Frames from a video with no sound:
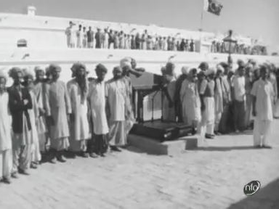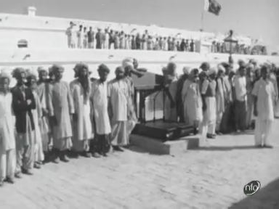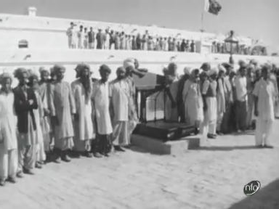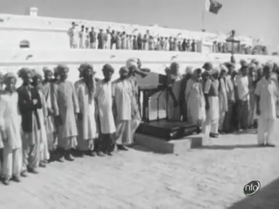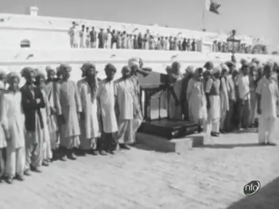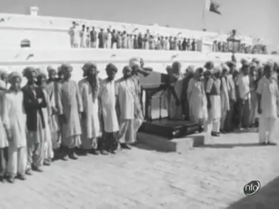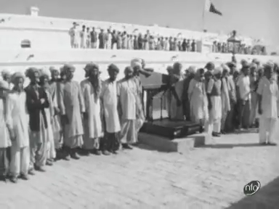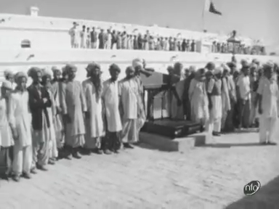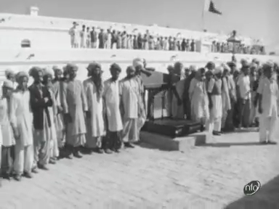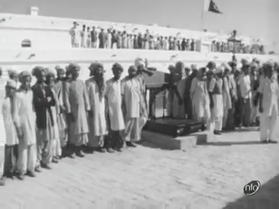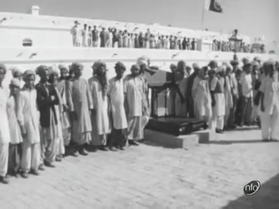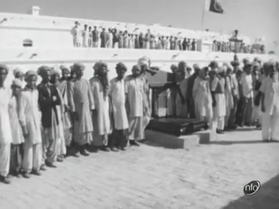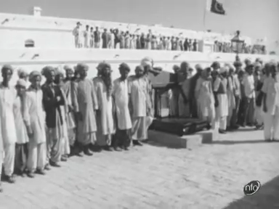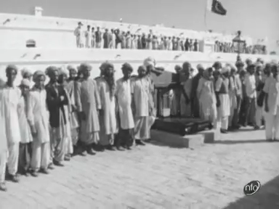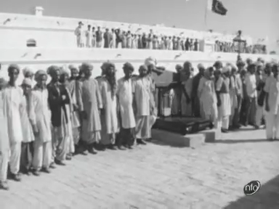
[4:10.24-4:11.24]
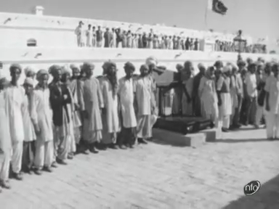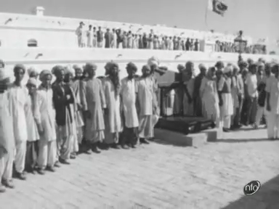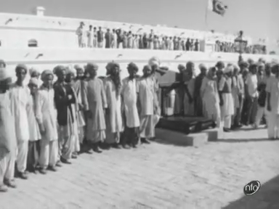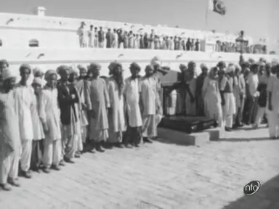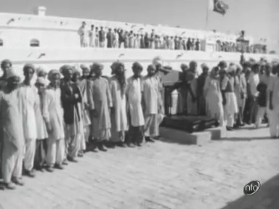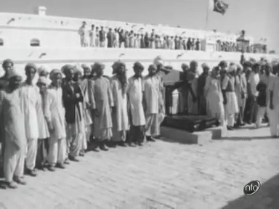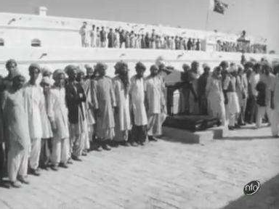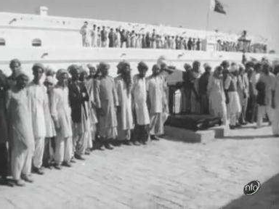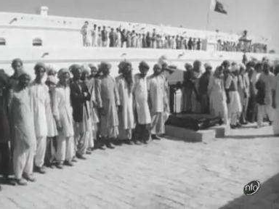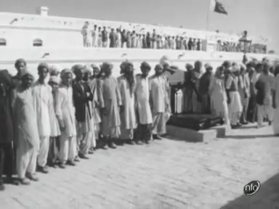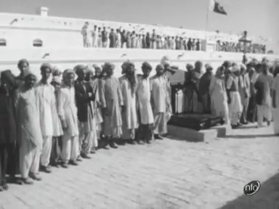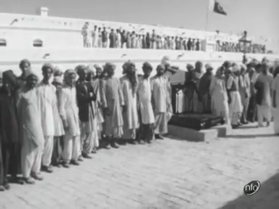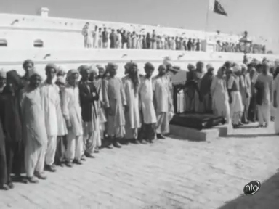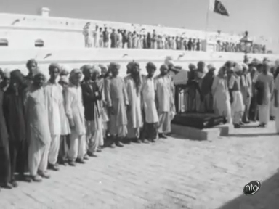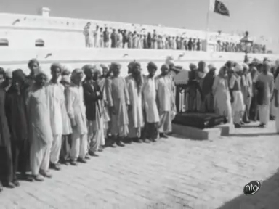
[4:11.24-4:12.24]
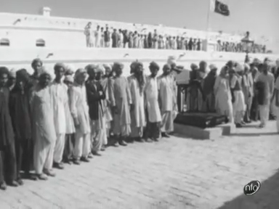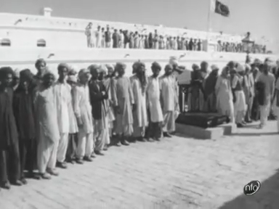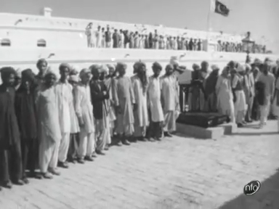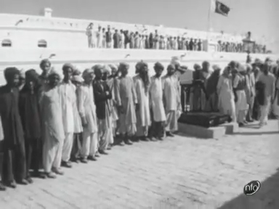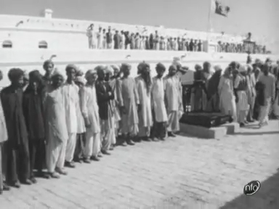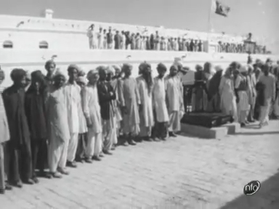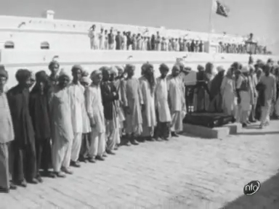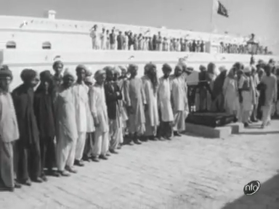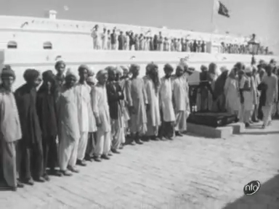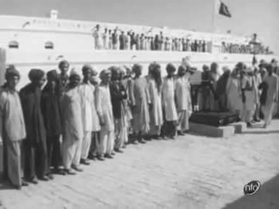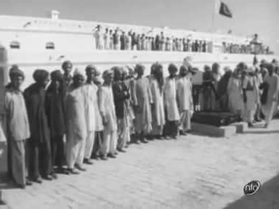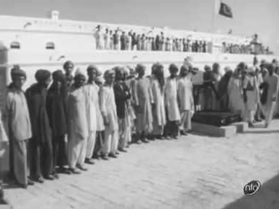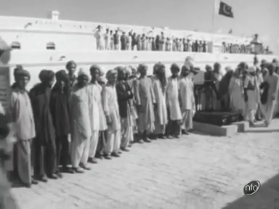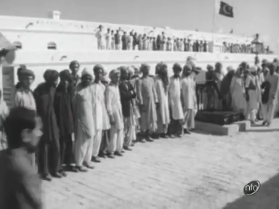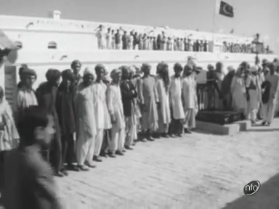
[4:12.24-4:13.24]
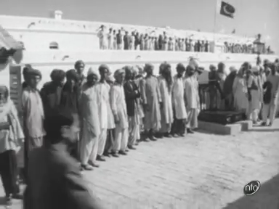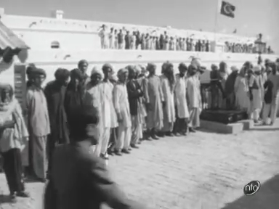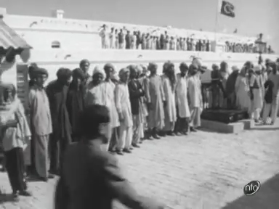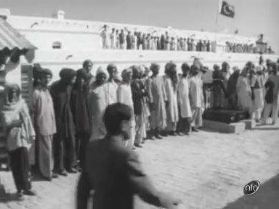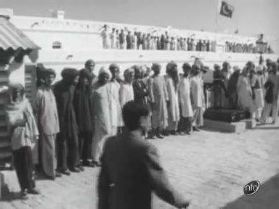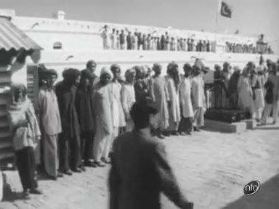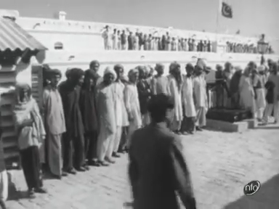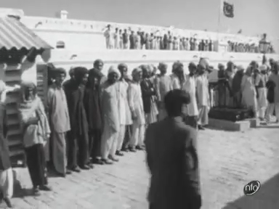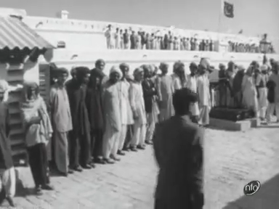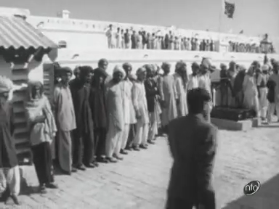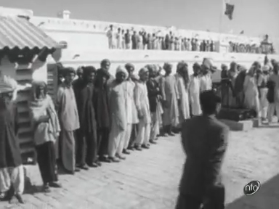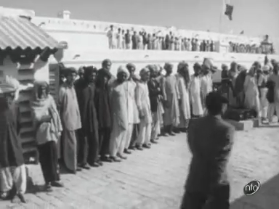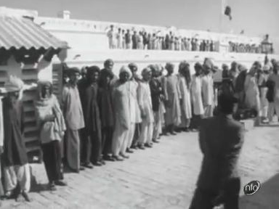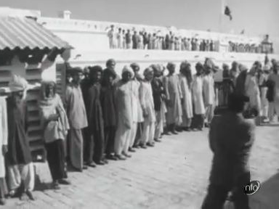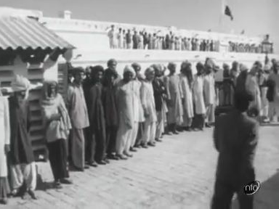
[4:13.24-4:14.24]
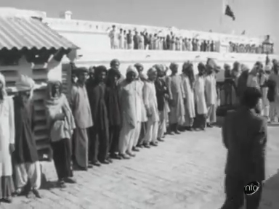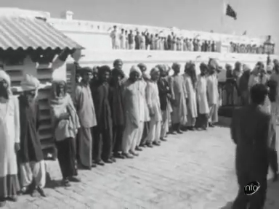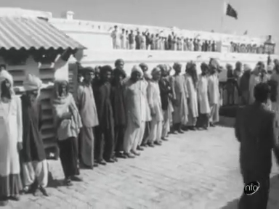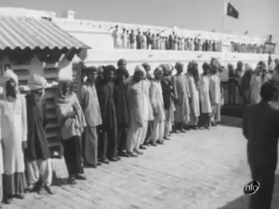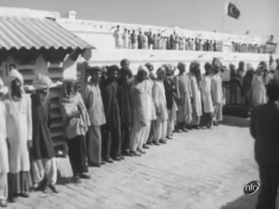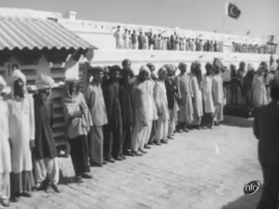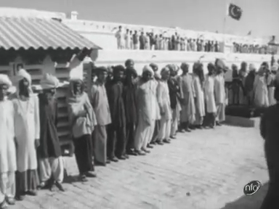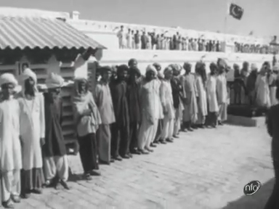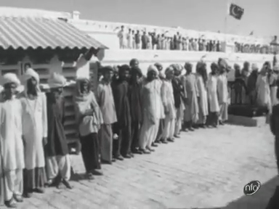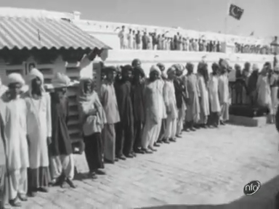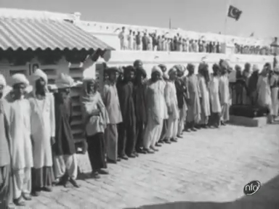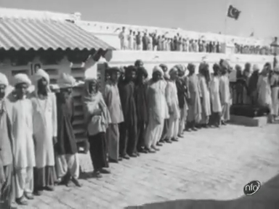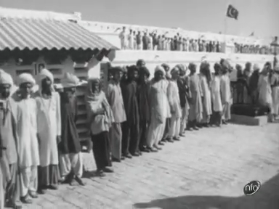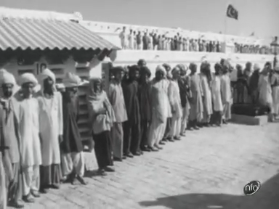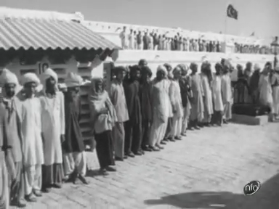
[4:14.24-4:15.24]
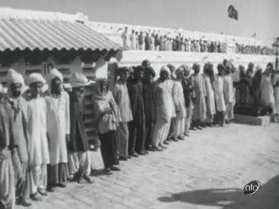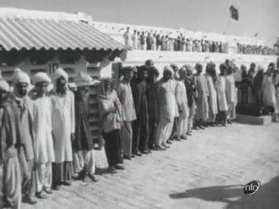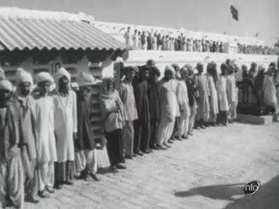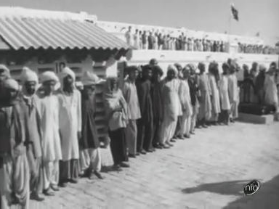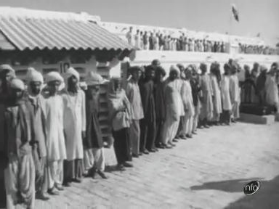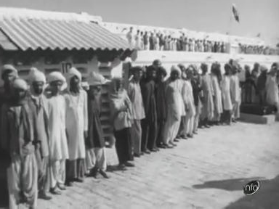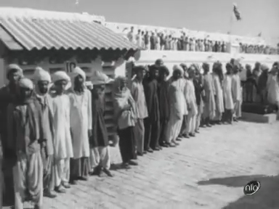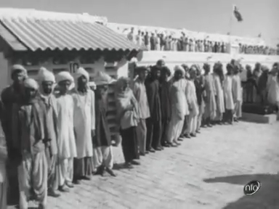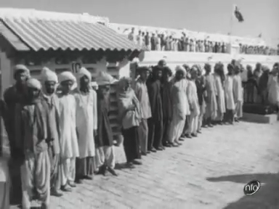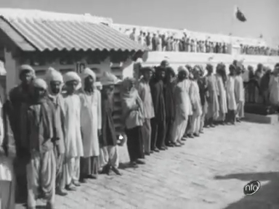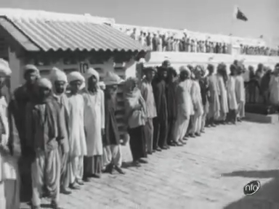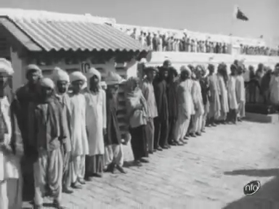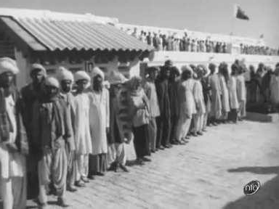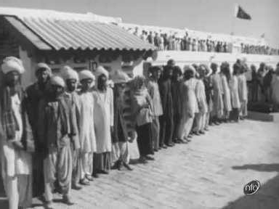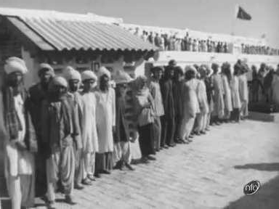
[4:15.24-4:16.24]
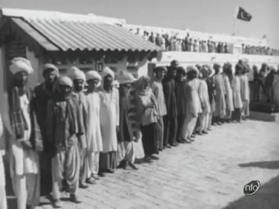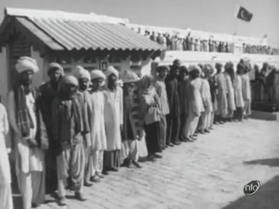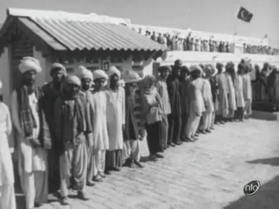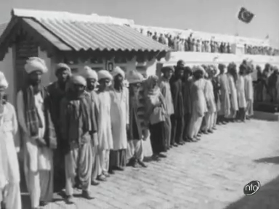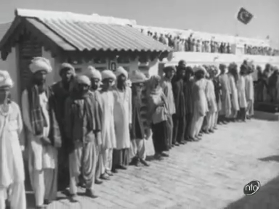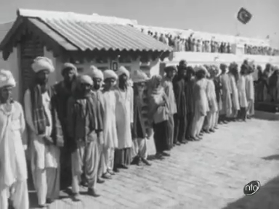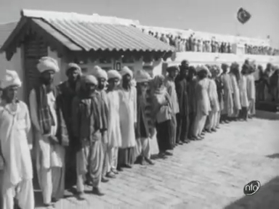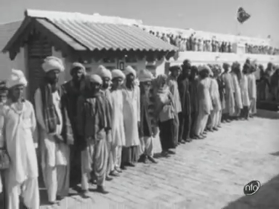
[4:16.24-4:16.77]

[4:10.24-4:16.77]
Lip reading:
No face is visible, so there are no lips to read.